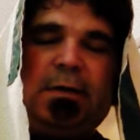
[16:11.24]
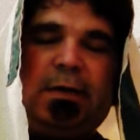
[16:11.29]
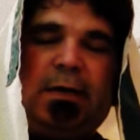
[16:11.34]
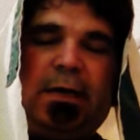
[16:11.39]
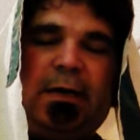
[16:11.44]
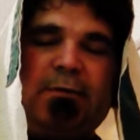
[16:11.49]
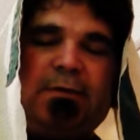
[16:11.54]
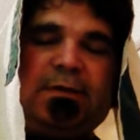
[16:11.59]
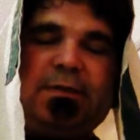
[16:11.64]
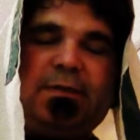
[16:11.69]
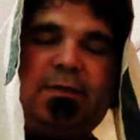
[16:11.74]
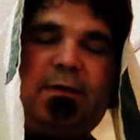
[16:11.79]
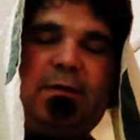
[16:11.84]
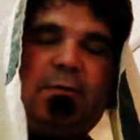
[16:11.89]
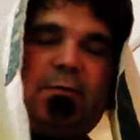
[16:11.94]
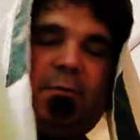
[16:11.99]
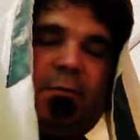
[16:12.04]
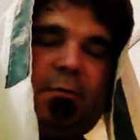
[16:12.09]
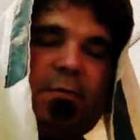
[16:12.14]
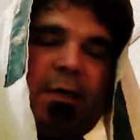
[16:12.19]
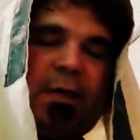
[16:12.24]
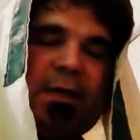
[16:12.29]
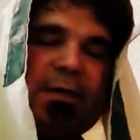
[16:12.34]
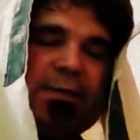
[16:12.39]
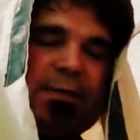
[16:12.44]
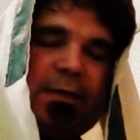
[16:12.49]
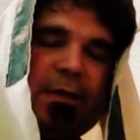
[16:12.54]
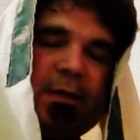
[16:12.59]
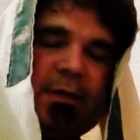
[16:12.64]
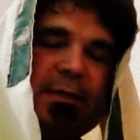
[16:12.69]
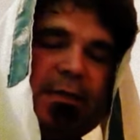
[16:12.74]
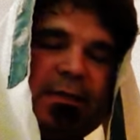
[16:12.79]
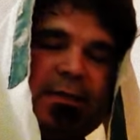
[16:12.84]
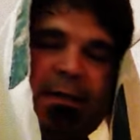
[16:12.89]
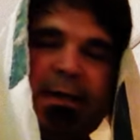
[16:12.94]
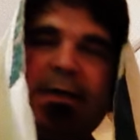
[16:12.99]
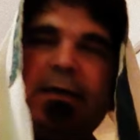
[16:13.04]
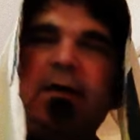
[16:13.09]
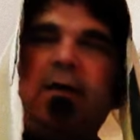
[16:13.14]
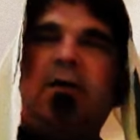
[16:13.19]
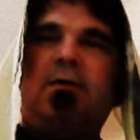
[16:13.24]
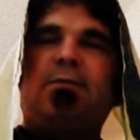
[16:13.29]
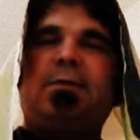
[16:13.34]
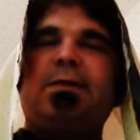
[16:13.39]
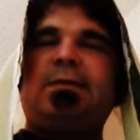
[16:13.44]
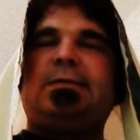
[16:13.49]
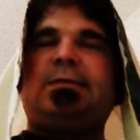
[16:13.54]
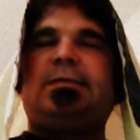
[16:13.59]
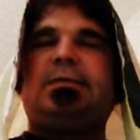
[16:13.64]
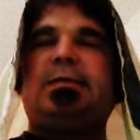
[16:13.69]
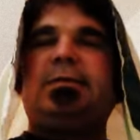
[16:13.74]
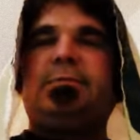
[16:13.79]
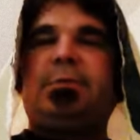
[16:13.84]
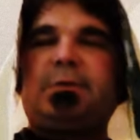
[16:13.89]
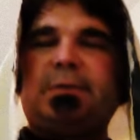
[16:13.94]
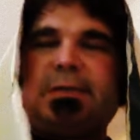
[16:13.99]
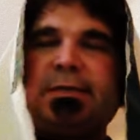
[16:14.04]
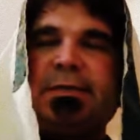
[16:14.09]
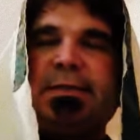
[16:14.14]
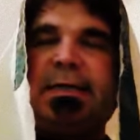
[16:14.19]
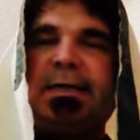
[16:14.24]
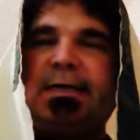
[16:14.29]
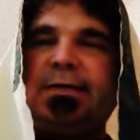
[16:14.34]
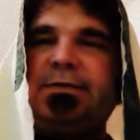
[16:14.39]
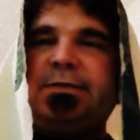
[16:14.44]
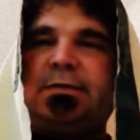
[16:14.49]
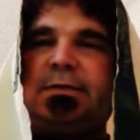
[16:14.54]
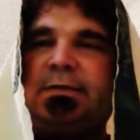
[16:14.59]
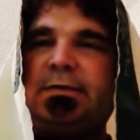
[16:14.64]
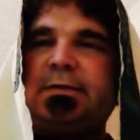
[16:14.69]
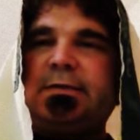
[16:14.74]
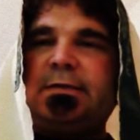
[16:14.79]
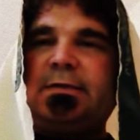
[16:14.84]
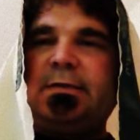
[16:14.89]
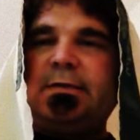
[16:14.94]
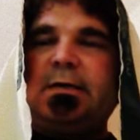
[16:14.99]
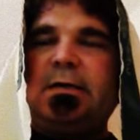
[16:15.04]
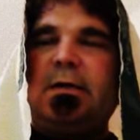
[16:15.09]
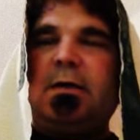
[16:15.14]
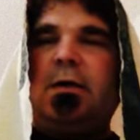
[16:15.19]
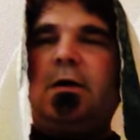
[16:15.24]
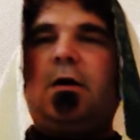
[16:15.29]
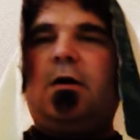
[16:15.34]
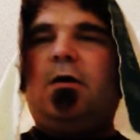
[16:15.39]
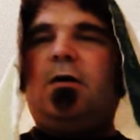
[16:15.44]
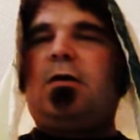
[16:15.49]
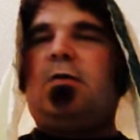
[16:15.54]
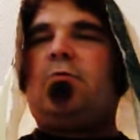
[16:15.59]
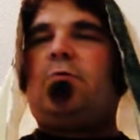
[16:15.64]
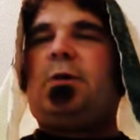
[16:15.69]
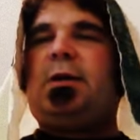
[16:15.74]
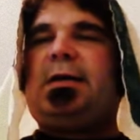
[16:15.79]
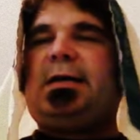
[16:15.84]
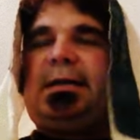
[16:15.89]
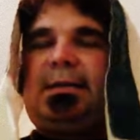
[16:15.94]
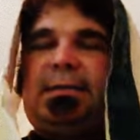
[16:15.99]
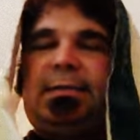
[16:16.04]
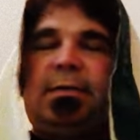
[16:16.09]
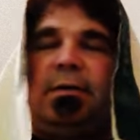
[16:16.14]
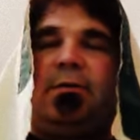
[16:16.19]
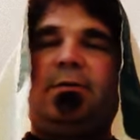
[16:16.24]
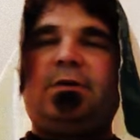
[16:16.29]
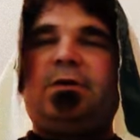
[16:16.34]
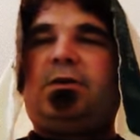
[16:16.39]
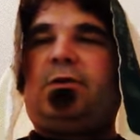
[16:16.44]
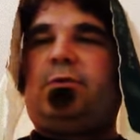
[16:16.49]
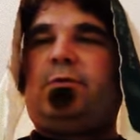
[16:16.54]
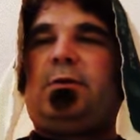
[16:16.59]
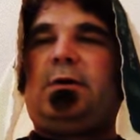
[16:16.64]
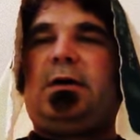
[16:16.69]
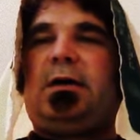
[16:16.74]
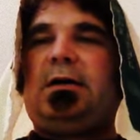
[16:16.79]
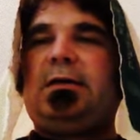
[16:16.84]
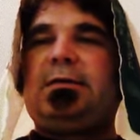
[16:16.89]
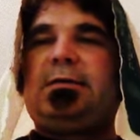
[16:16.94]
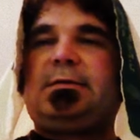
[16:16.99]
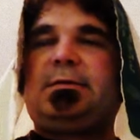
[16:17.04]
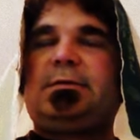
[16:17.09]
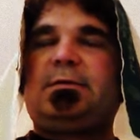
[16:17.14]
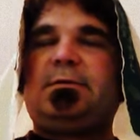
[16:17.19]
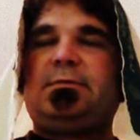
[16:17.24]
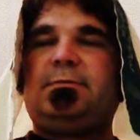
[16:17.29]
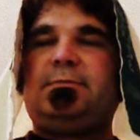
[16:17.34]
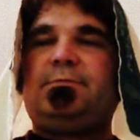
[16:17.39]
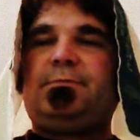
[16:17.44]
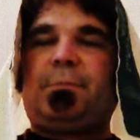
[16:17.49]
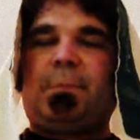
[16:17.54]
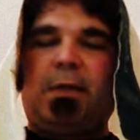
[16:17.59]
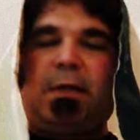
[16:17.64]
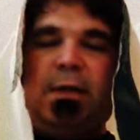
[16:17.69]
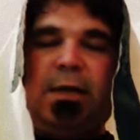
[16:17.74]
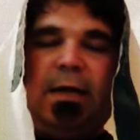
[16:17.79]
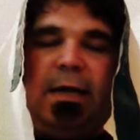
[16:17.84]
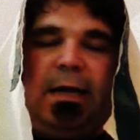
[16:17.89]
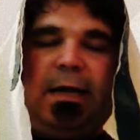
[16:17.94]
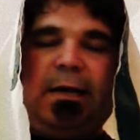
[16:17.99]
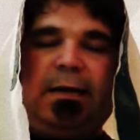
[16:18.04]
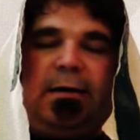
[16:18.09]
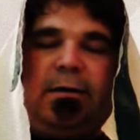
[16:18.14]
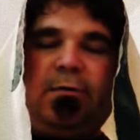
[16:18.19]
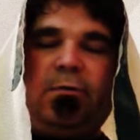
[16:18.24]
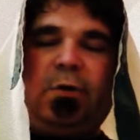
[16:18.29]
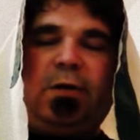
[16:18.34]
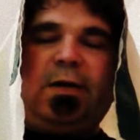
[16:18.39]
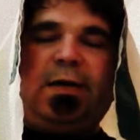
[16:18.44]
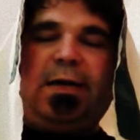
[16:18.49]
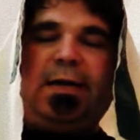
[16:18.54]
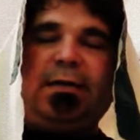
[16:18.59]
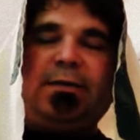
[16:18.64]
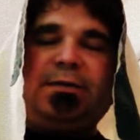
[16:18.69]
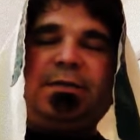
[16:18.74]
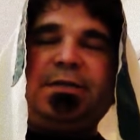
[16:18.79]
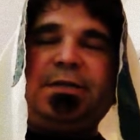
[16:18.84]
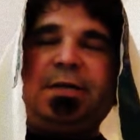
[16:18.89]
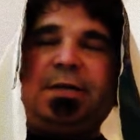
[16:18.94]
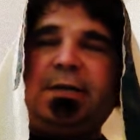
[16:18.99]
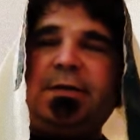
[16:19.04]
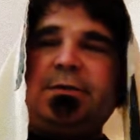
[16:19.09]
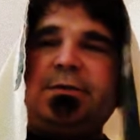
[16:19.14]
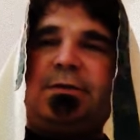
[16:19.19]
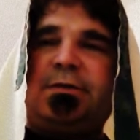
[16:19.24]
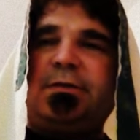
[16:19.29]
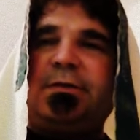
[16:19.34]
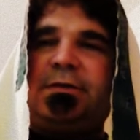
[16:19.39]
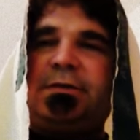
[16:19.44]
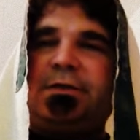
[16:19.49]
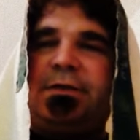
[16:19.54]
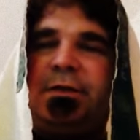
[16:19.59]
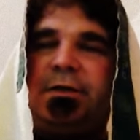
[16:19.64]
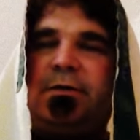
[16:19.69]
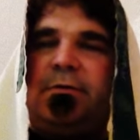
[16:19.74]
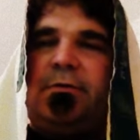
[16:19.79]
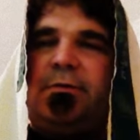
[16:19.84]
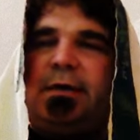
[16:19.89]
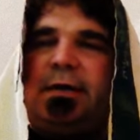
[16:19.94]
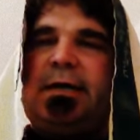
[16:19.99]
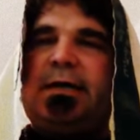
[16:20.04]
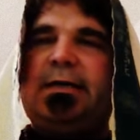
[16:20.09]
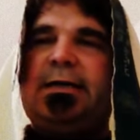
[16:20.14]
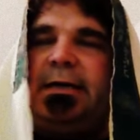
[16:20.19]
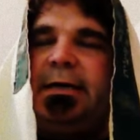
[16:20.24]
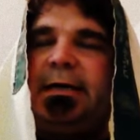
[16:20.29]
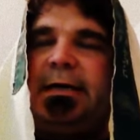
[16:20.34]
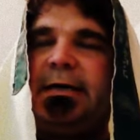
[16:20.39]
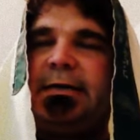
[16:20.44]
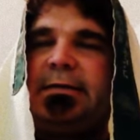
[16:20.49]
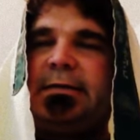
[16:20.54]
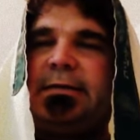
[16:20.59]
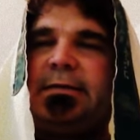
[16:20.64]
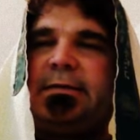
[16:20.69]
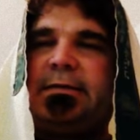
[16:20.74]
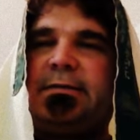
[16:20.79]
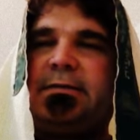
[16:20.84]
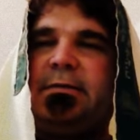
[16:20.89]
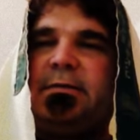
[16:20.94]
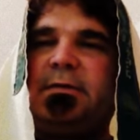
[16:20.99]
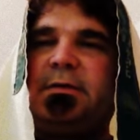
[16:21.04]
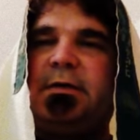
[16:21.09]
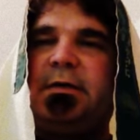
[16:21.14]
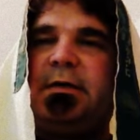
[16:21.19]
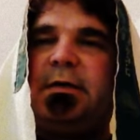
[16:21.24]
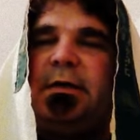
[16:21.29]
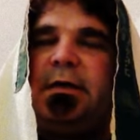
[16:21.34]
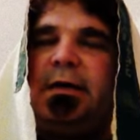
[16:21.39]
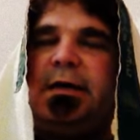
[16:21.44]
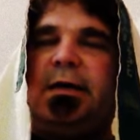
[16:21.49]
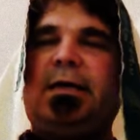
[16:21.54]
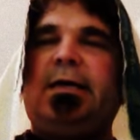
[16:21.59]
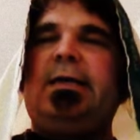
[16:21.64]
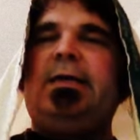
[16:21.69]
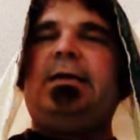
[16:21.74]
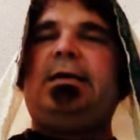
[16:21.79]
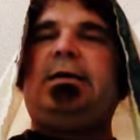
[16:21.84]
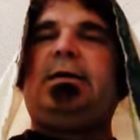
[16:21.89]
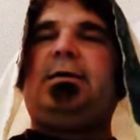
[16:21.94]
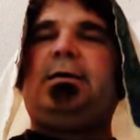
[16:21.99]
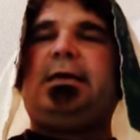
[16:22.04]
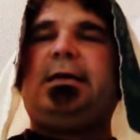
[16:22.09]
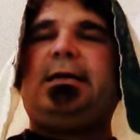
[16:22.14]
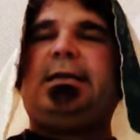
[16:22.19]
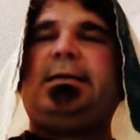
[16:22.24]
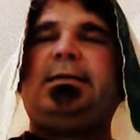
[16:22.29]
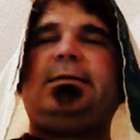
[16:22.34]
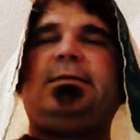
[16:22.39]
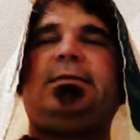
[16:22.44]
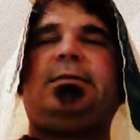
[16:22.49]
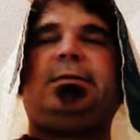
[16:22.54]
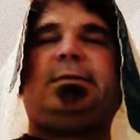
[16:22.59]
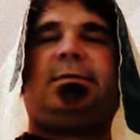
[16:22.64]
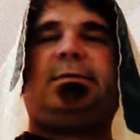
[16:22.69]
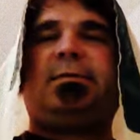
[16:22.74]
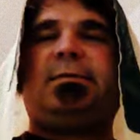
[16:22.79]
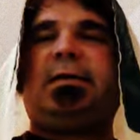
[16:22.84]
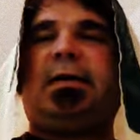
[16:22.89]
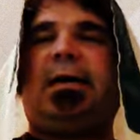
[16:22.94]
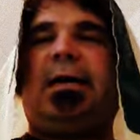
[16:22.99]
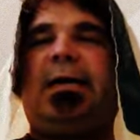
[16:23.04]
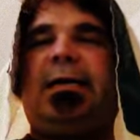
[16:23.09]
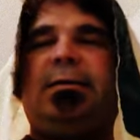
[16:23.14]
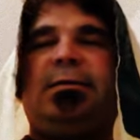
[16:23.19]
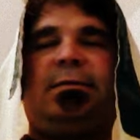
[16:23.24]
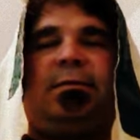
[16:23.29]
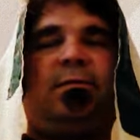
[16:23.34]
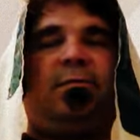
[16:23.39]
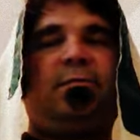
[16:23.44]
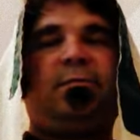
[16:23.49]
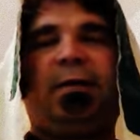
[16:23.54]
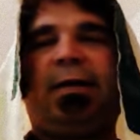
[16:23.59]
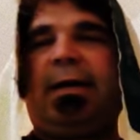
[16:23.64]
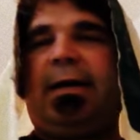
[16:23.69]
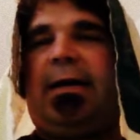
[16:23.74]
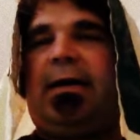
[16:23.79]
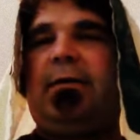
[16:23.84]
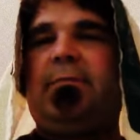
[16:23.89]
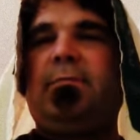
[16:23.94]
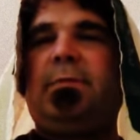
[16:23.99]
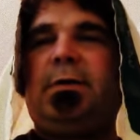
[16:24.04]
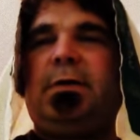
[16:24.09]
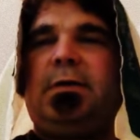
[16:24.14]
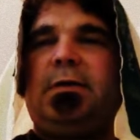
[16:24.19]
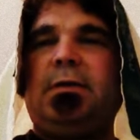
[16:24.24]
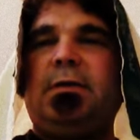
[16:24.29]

And so, as you can see, all these symbolizations are what he did on the cross and what he continues to do in us. He didn't just die as the lamb